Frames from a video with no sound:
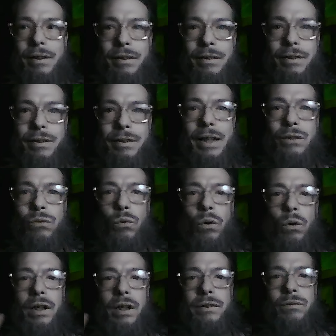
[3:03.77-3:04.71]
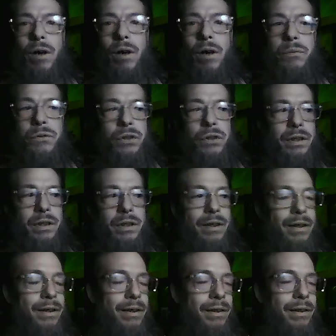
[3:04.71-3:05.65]
That's one other option.
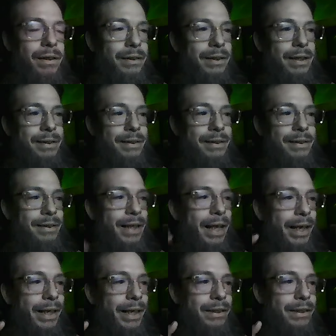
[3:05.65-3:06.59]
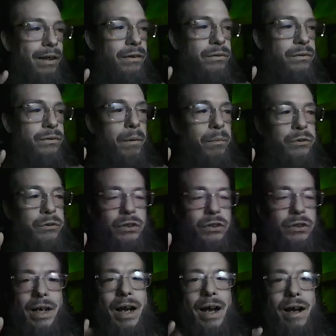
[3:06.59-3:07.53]
The second other option
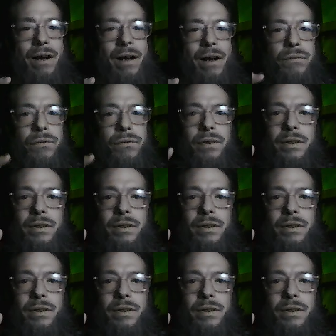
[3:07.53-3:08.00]
you have,